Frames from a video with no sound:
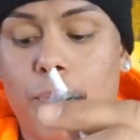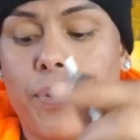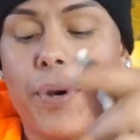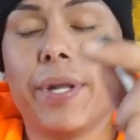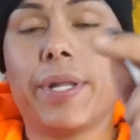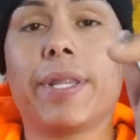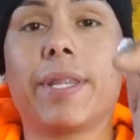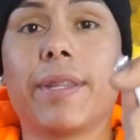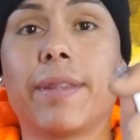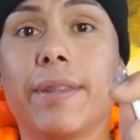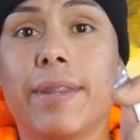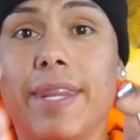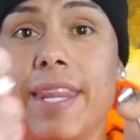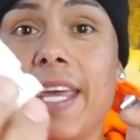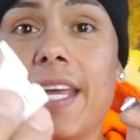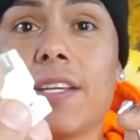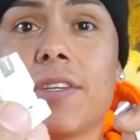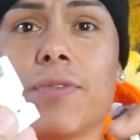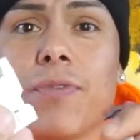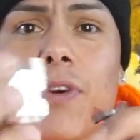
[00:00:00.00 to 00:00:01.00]
put
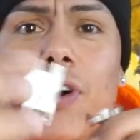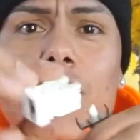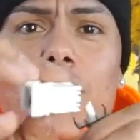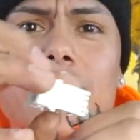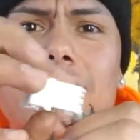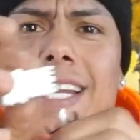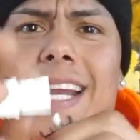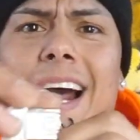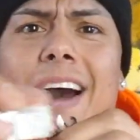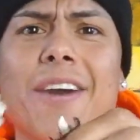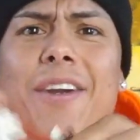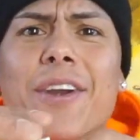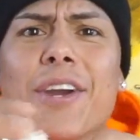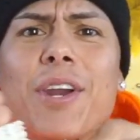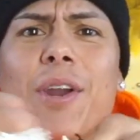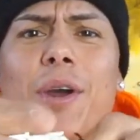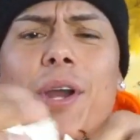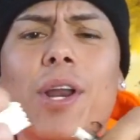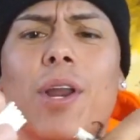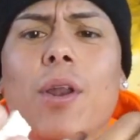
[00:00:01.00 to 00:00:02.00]
this first, then how are you
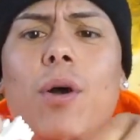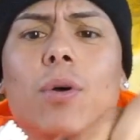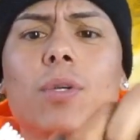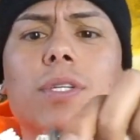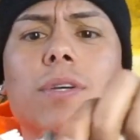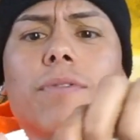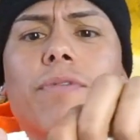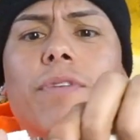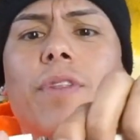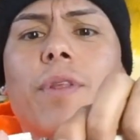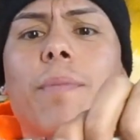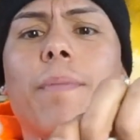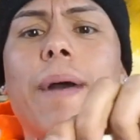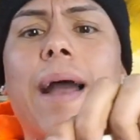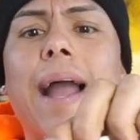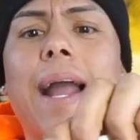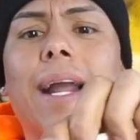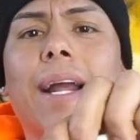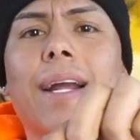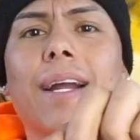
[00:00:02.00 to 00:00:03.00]
gonna close it from the
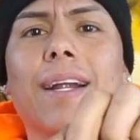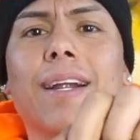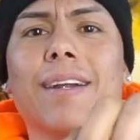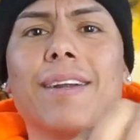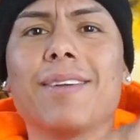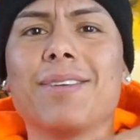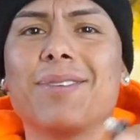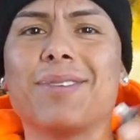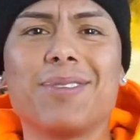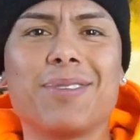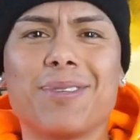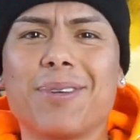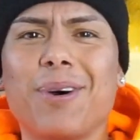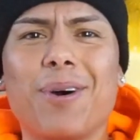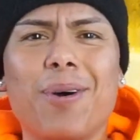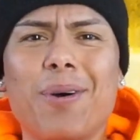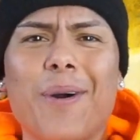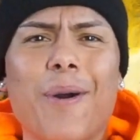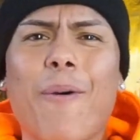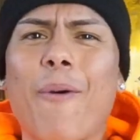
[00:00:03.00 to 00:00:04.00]
back?
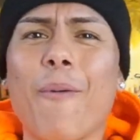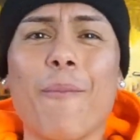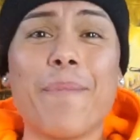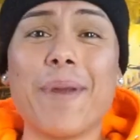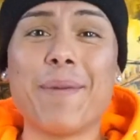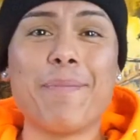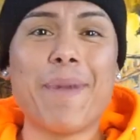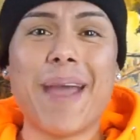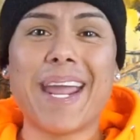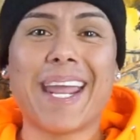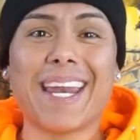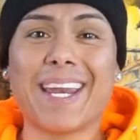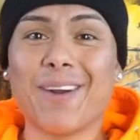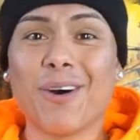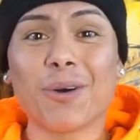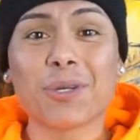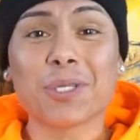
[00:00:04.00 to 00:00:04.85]
So it will be making no